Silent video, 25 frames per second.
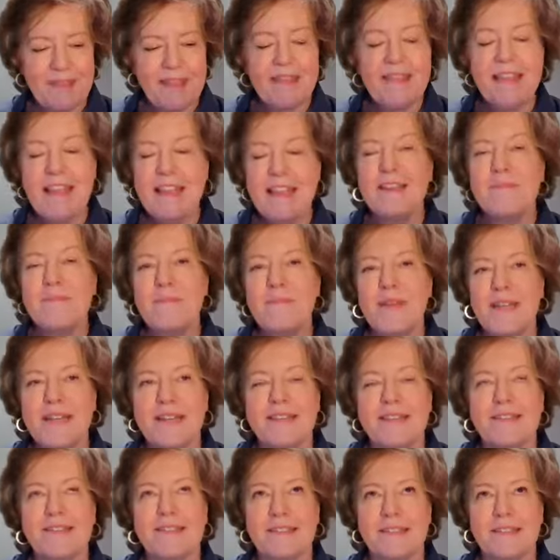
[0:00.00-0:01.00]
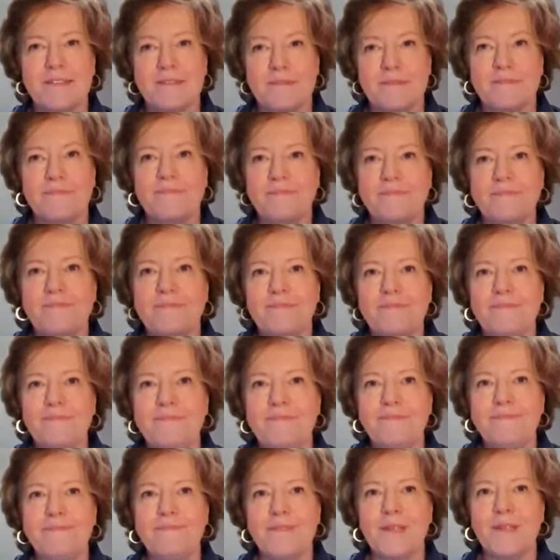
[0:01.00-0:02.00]
And then in minutes,
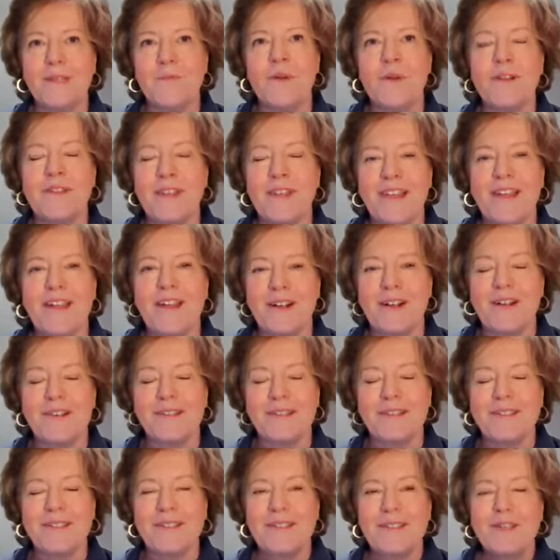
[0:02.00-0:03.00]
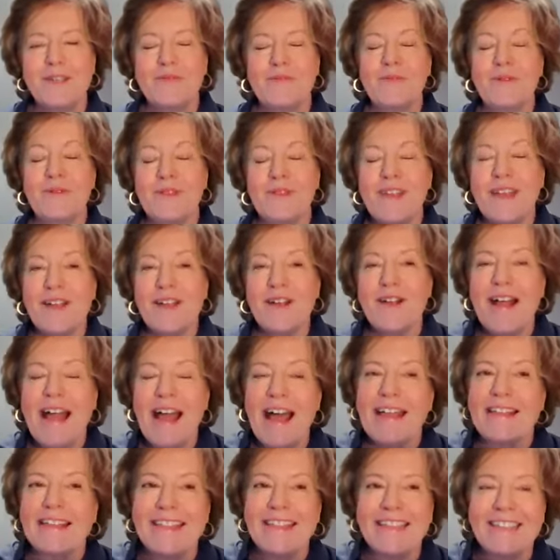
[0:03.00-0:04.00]
we're there. We're
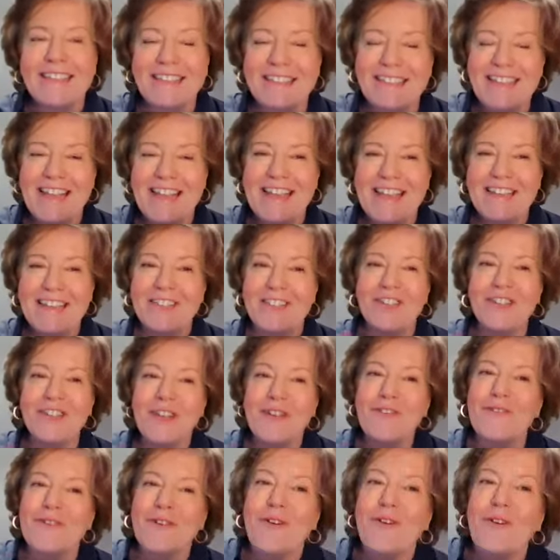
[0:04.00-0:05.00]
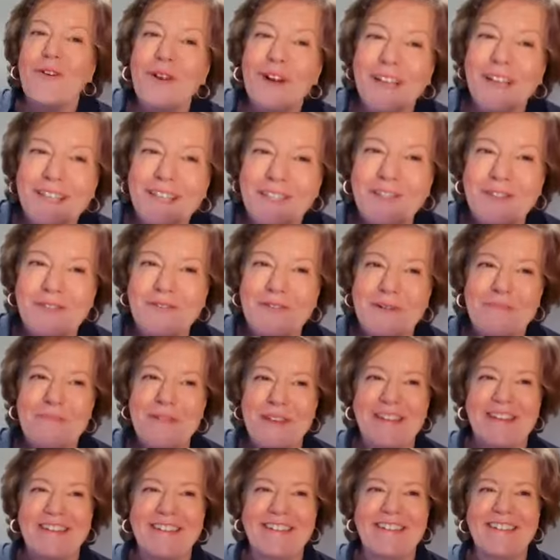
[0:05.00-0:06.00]
there at the stage near the orchestra
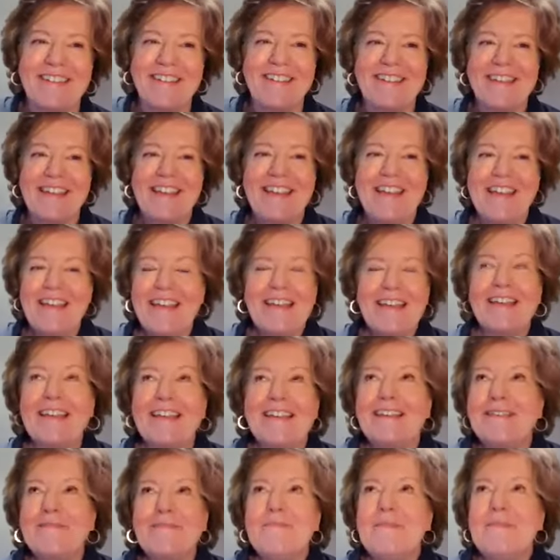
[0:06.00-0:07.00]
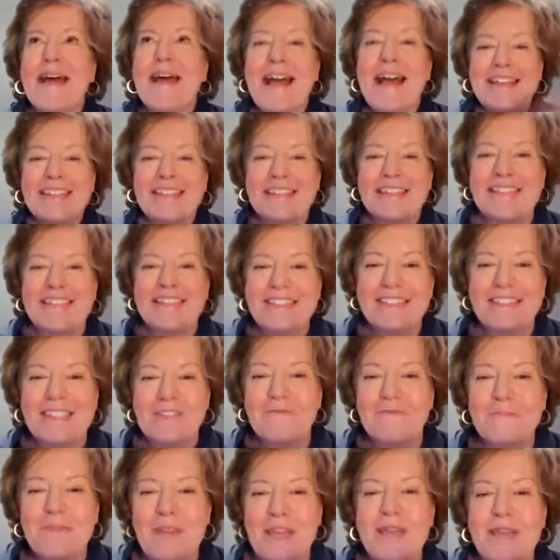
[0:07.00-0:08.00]
pit. Masses
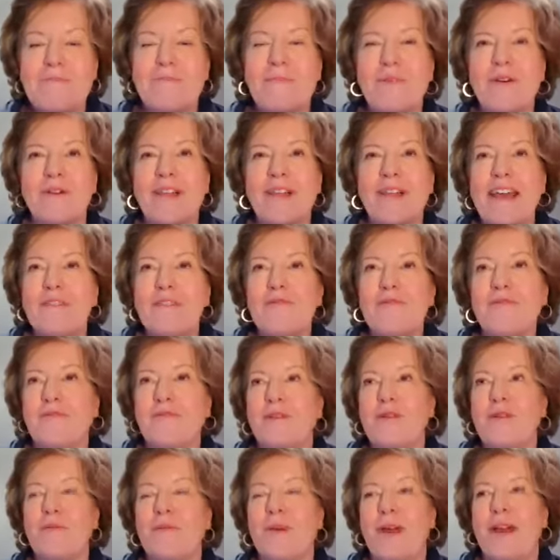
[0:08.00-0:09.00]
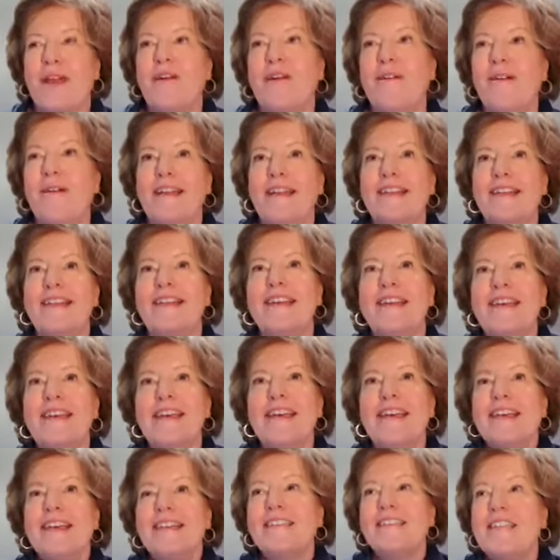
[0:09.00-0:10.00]
of people everywhere and
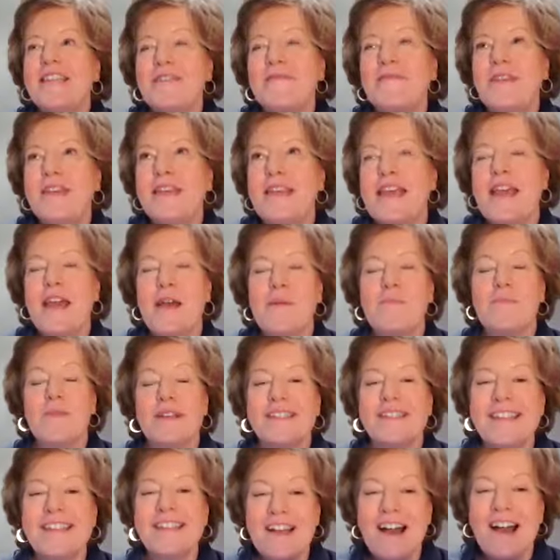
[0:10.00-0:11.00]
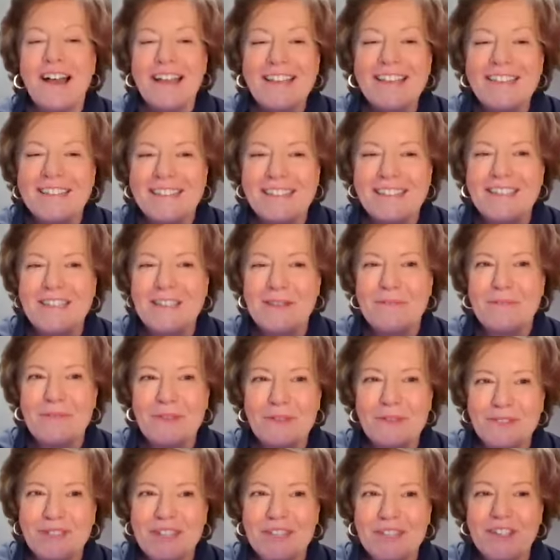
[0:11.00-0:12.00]
TV cameras, and I can see the
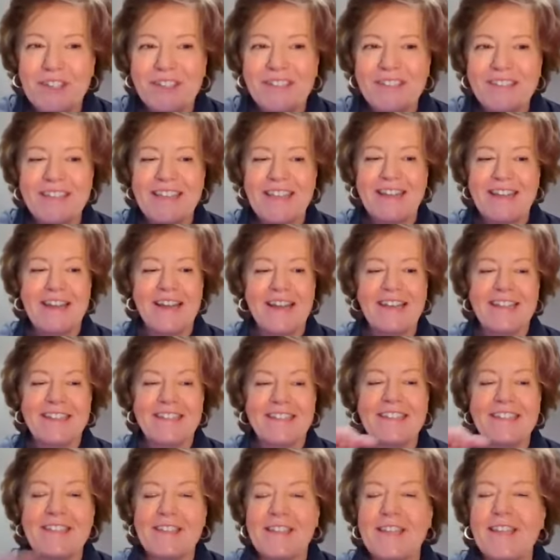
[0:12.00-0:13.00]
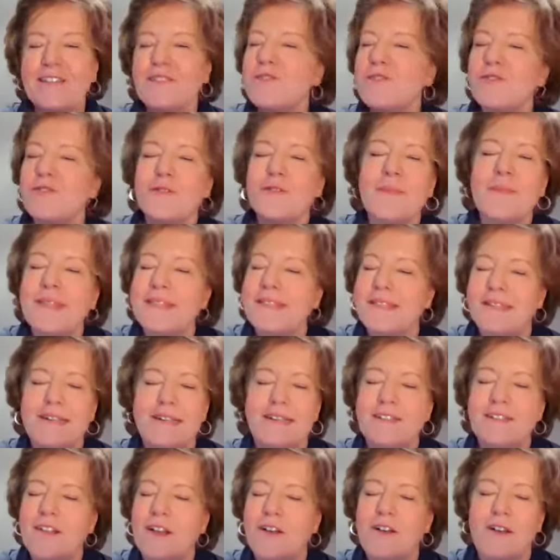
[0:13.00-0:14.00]
musicians and I can see the instruments,
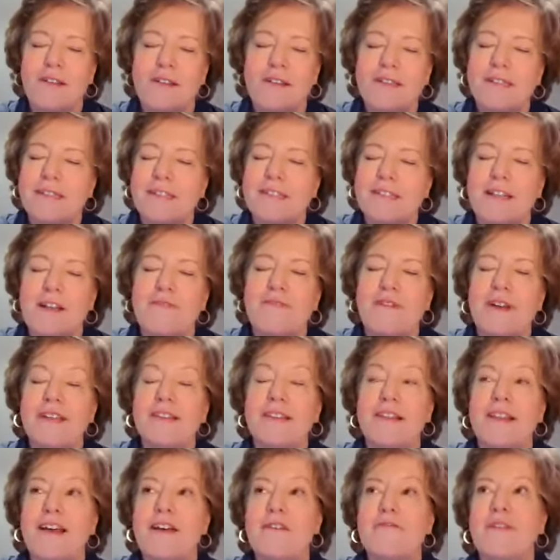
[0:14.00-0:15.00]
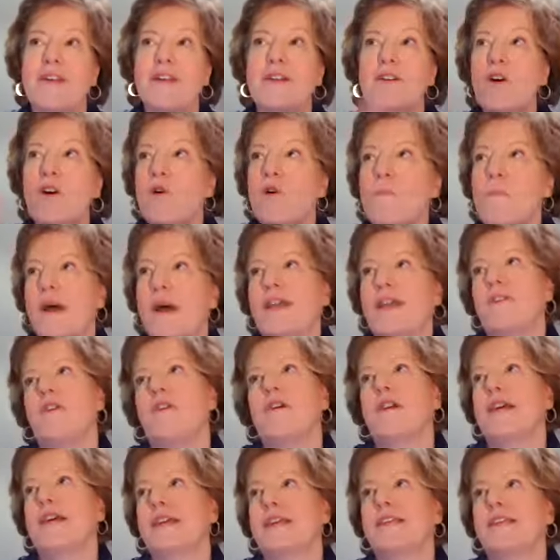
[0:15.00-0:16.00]
and it's all the stuff I love. And oh my
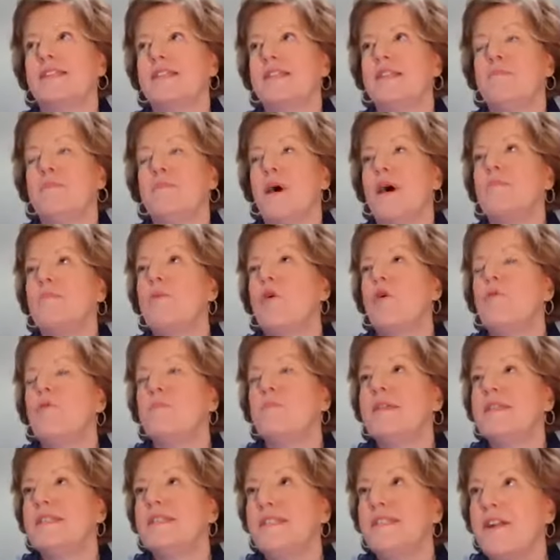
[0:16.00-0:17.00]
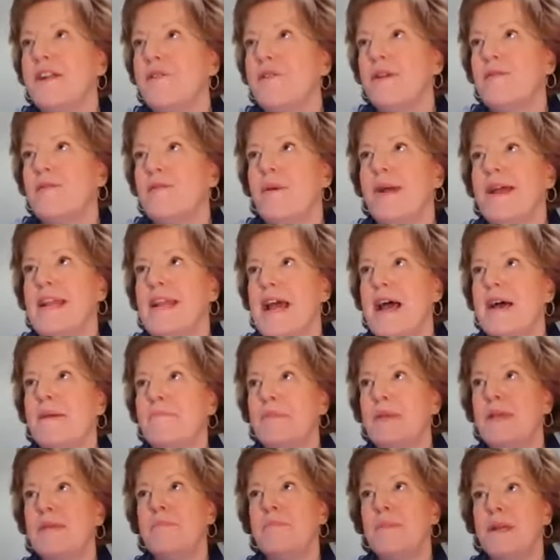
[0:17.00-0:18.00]
God, I can see Bob Hope staring right at me.